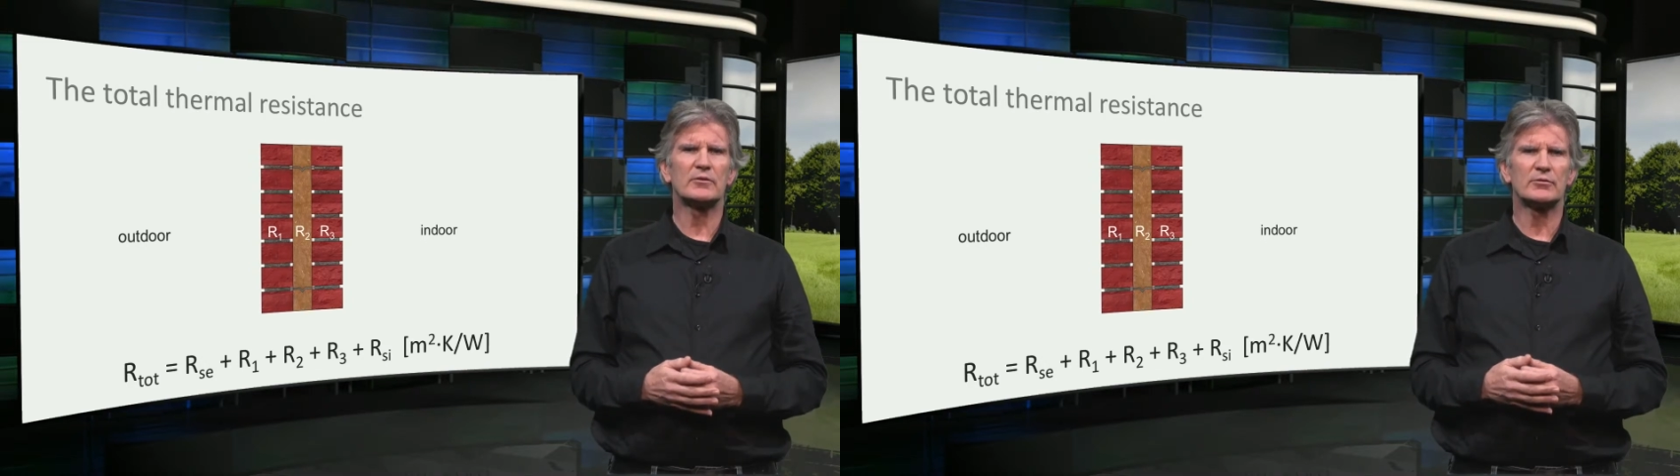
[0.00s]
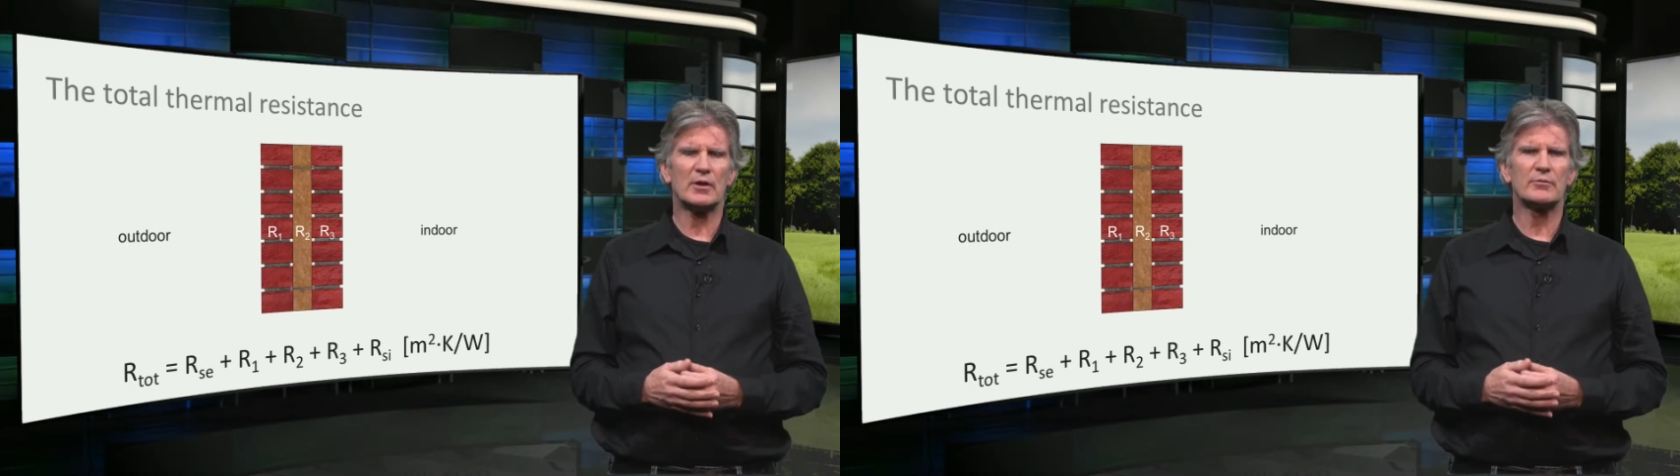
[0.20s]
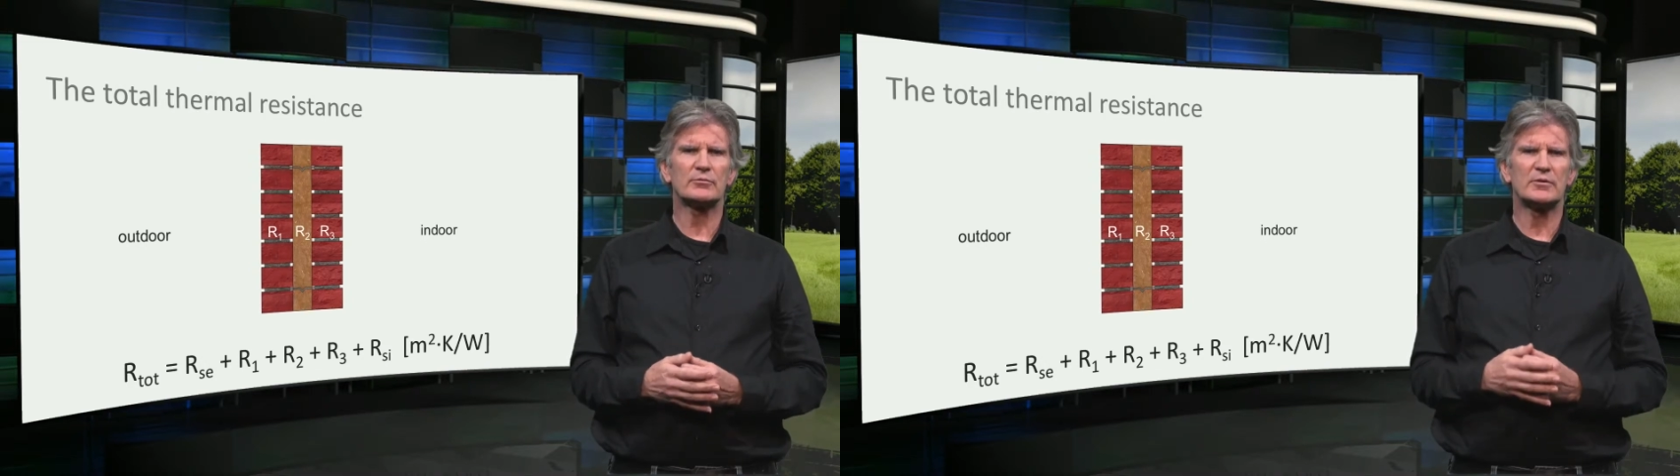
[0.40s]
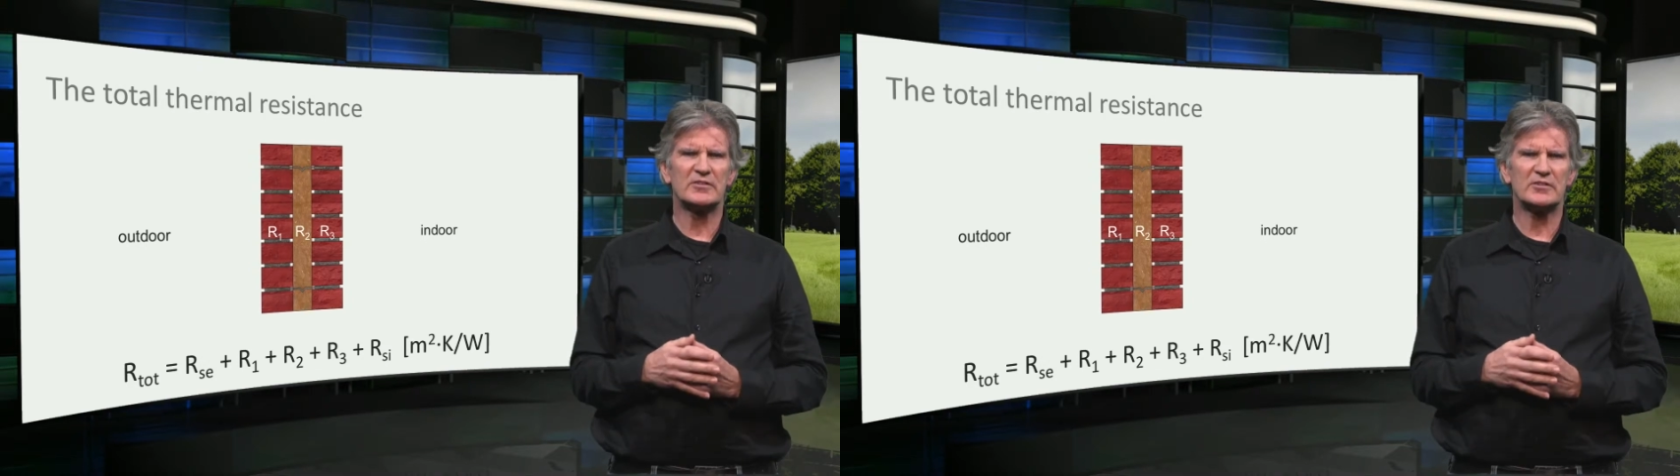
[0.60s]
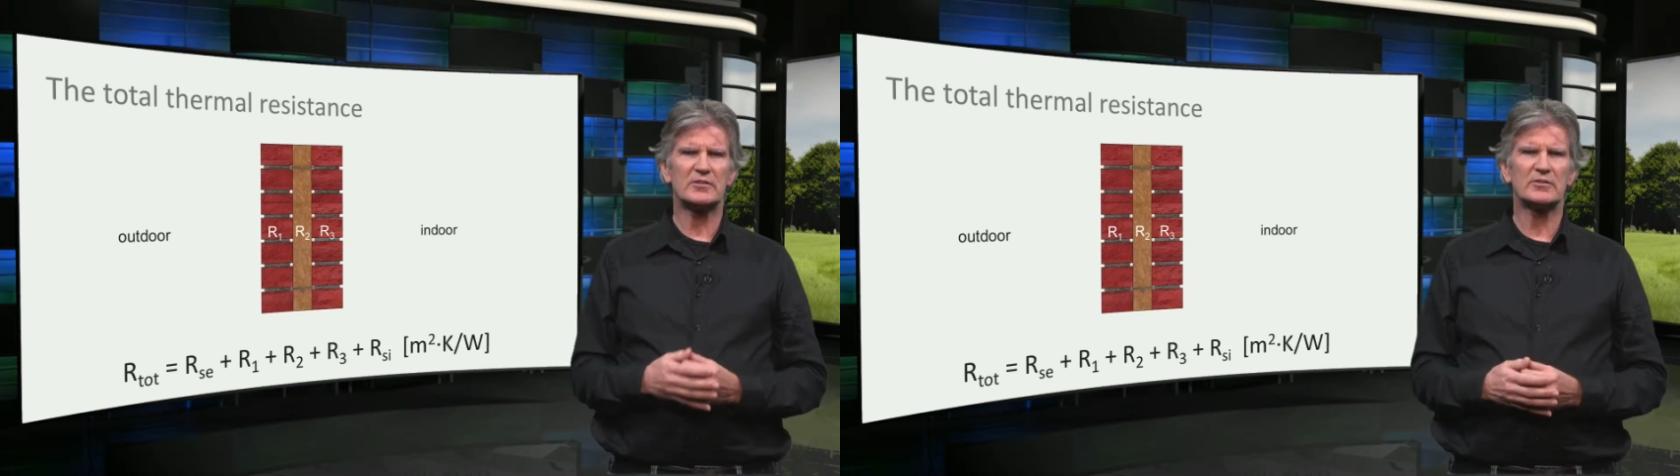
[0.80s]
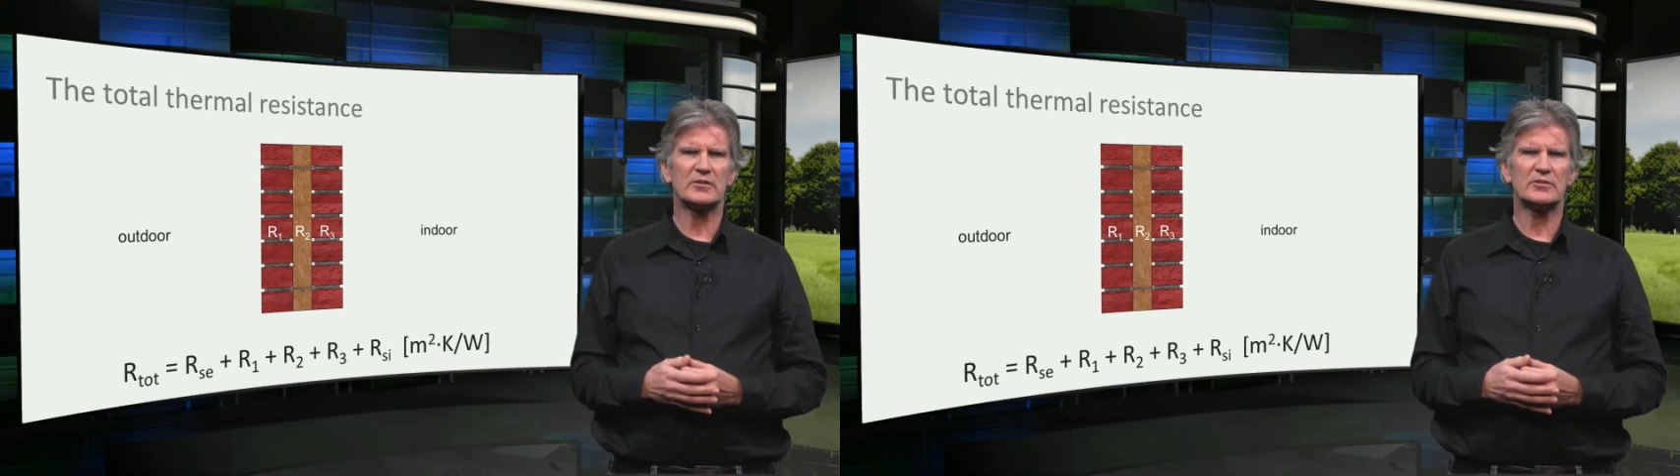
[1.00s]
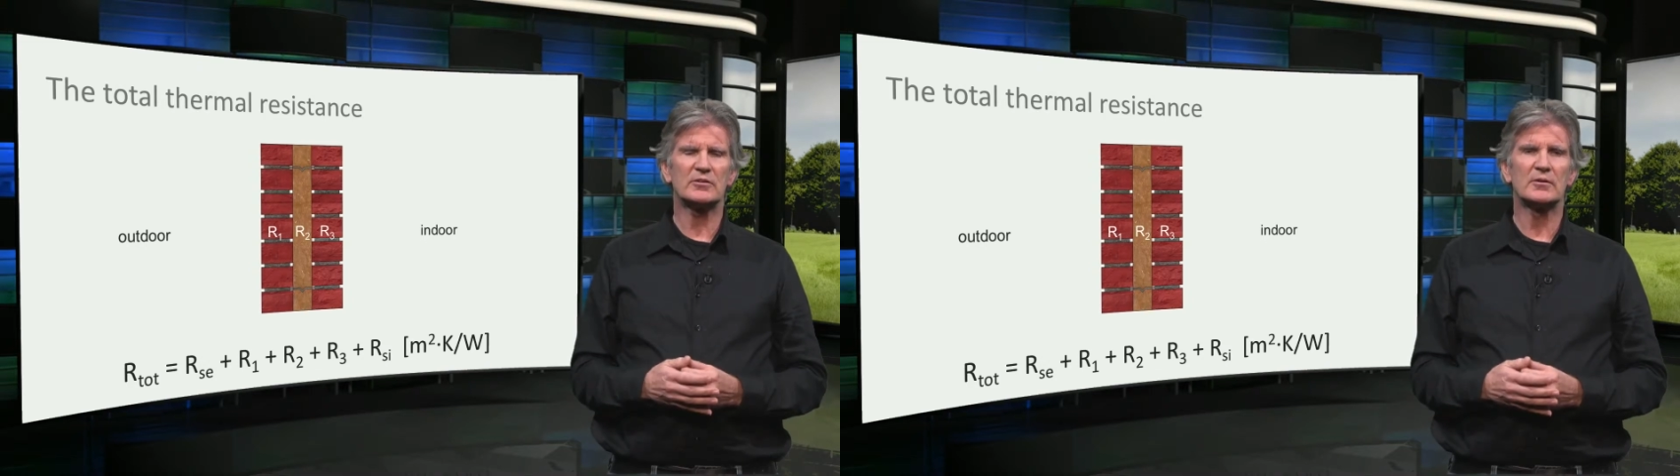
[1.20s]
the surface resistances.